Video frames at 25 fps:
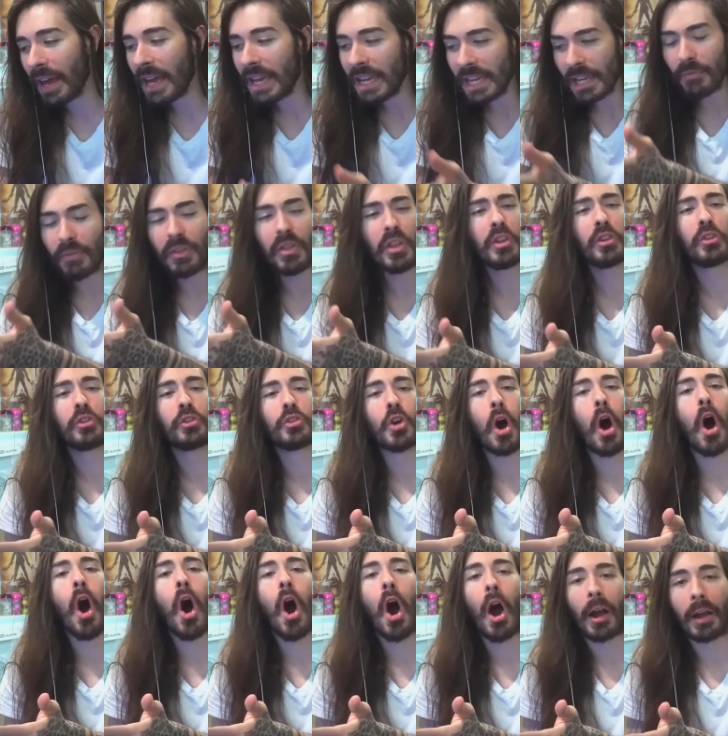Even the
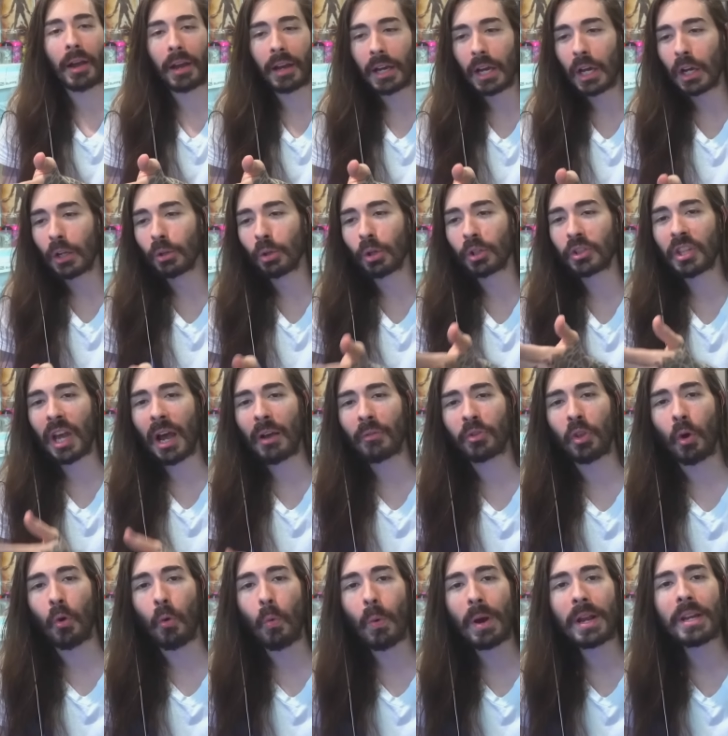dog looks out
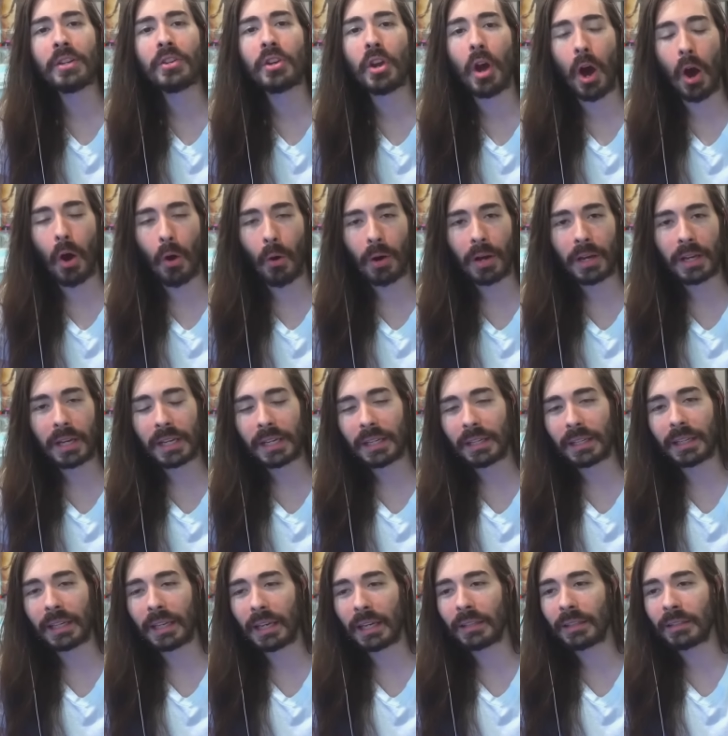the window
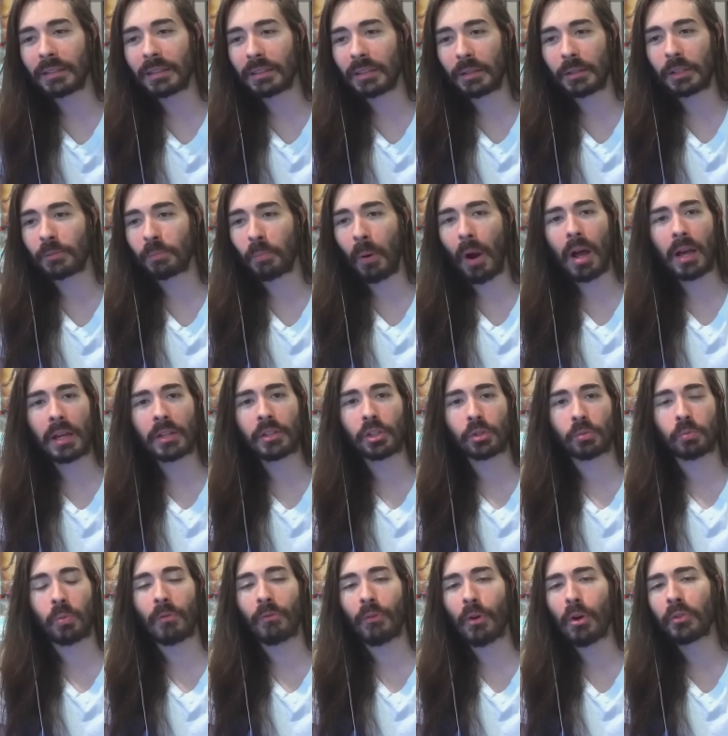and is probably just
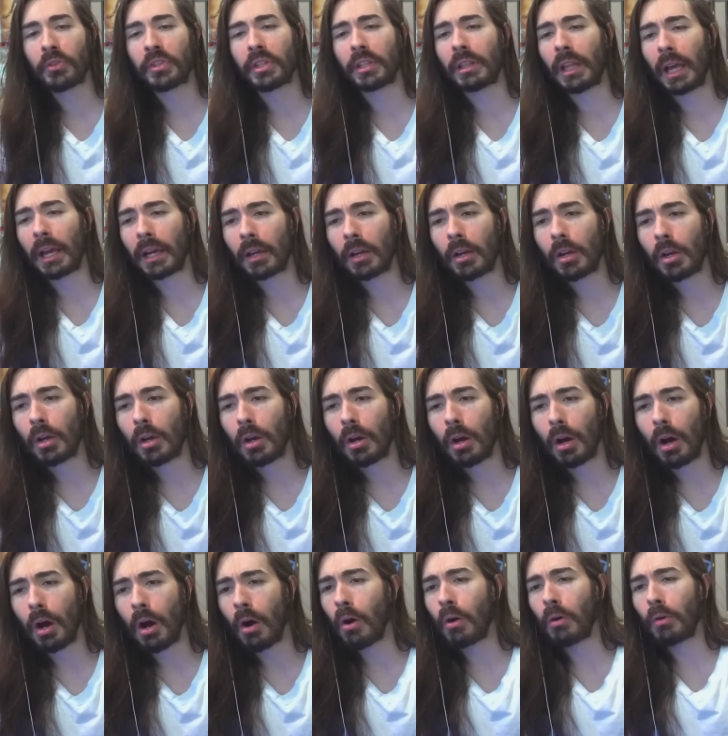revolted, like,
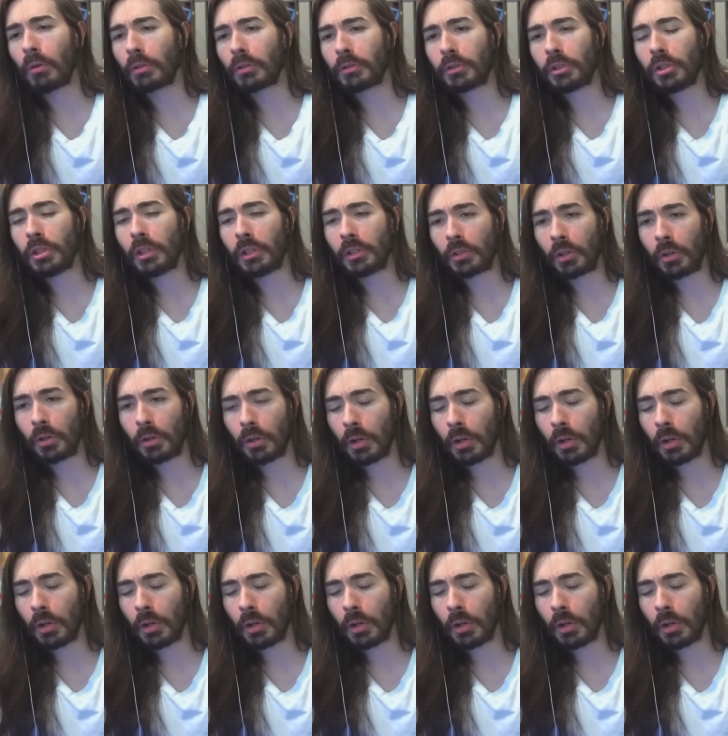Oh, jeez.